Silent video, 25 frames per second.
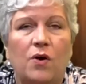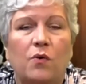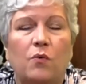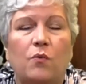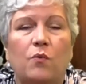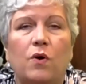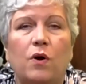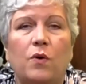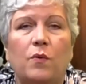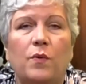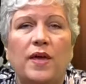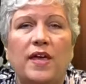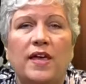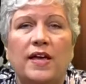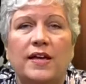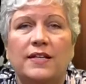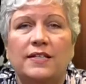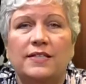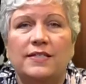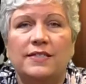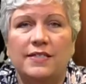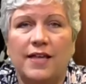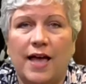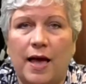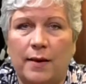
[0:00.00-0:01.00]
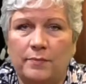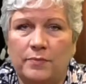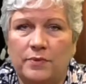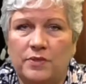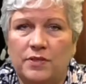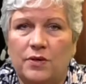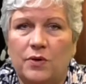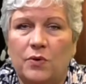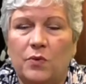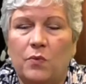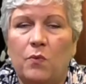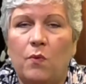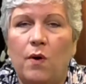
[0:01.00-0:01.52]
where we accept
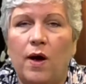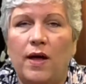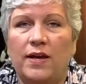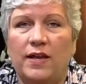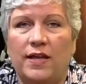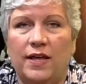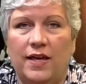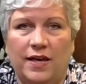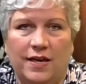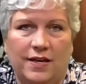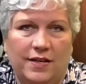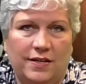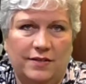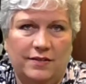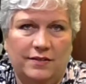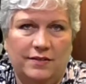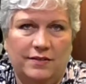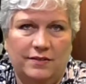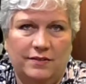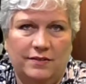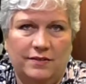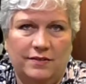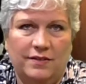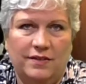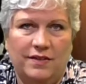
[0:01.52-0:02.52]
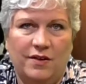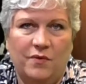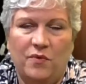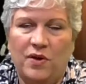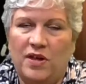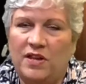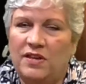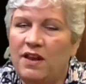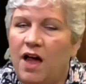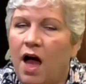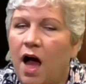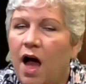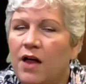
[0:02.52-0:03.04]
what is that we
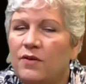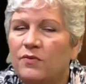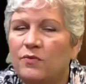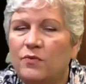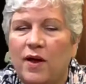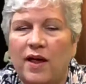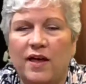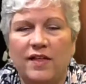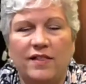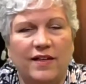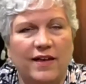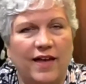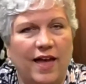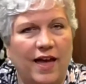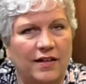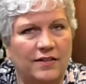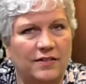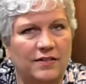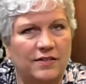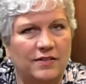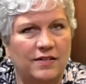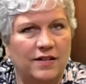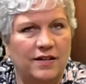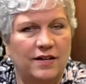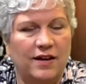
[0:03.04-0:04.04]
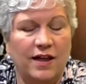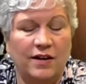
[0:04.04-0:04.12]
not rail against it.